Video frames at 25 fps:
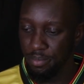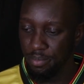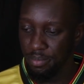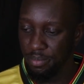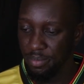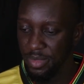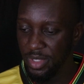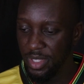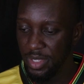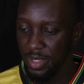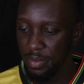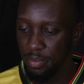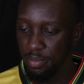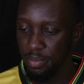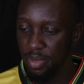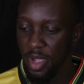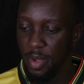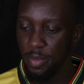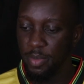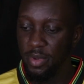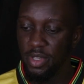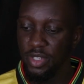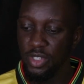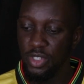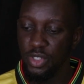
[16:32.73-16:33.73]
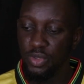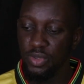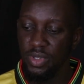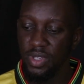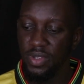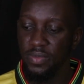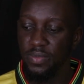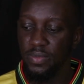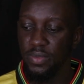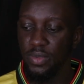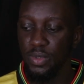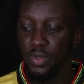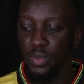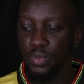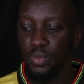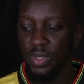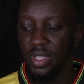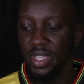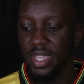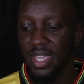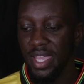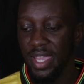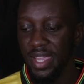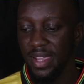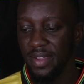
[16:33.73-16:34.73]
the popular street food we
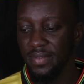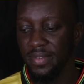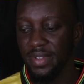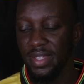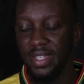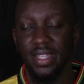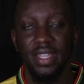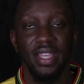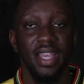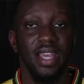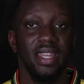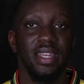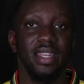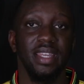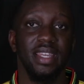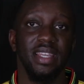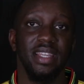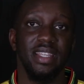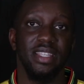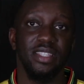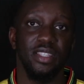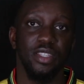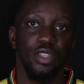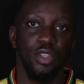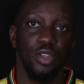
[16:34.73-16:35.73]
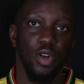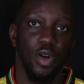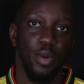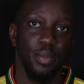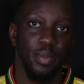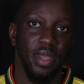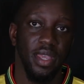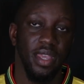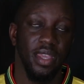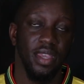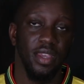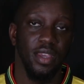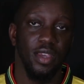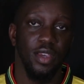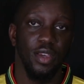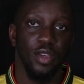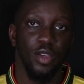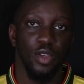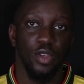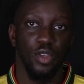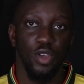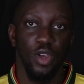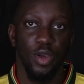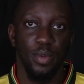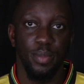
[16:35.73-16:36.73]
have in Ghana is gobe.
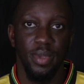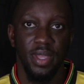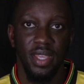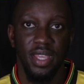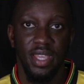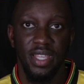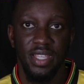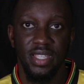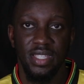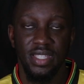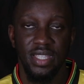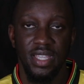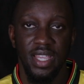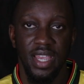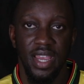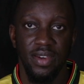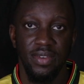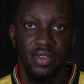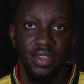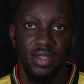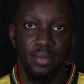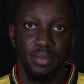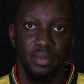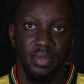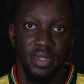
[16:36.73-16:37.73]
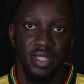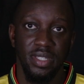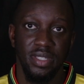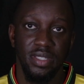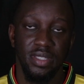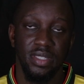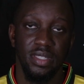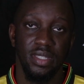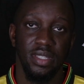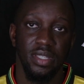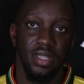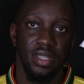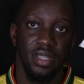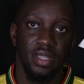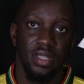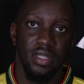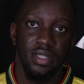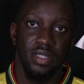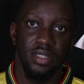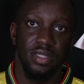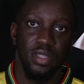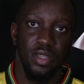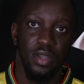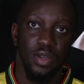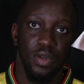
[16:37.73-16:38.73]
Gobe is Ghanaian beans.
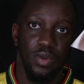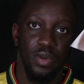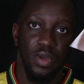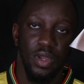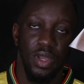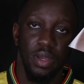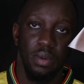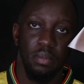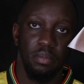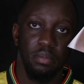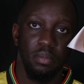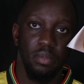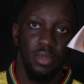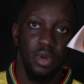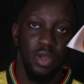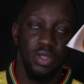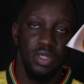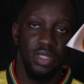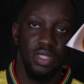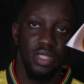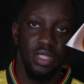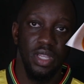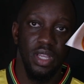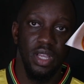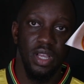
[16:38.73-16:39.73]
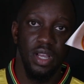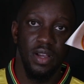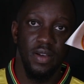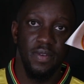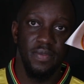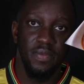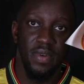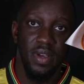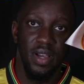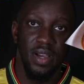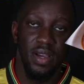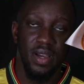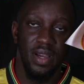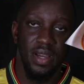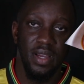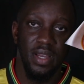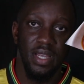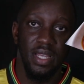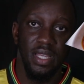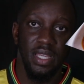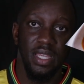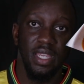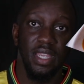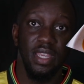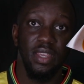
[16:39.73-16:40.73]
So most of
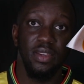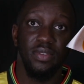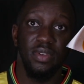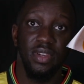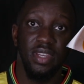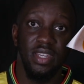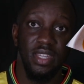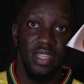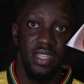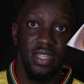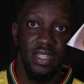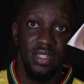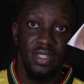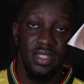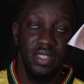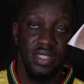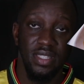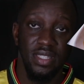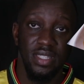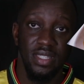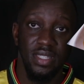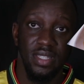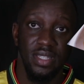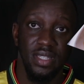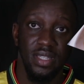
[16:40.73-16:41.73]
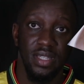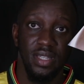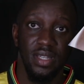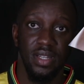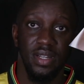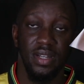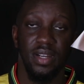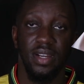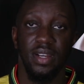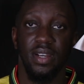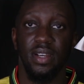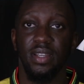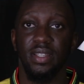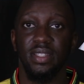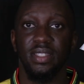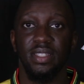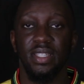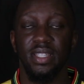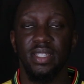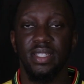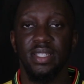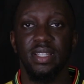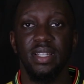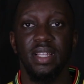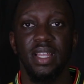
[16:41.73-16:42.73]
our ingredients are
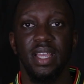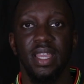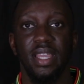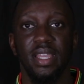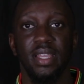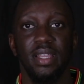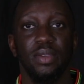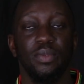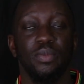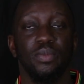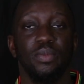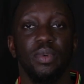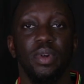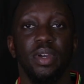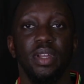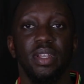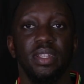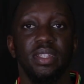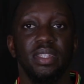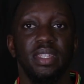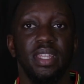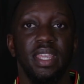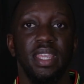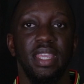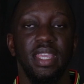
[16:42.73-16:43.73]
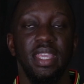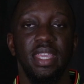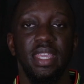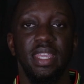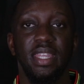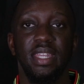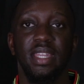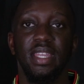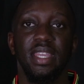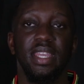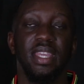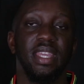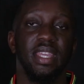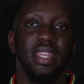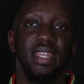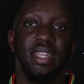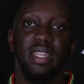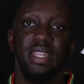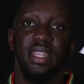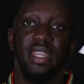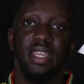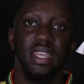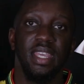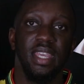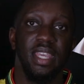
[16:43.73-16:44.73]
just like what they eat
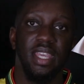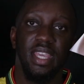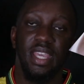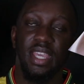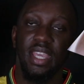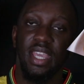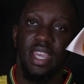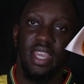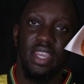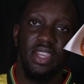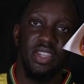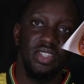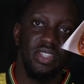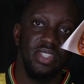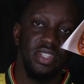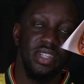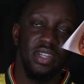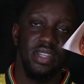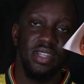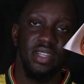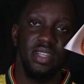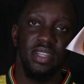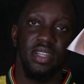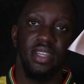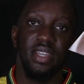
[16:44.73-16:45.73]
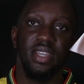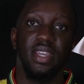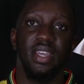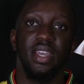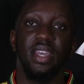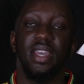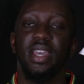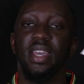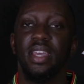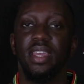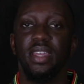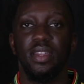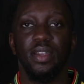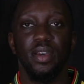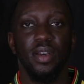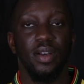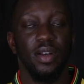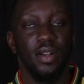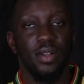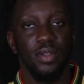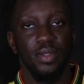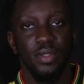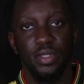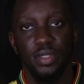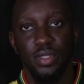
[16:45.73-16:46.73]
in Asia and
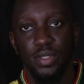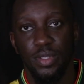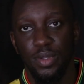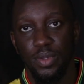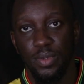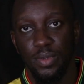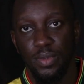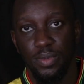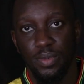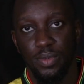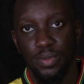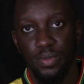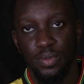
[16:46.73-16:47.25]
also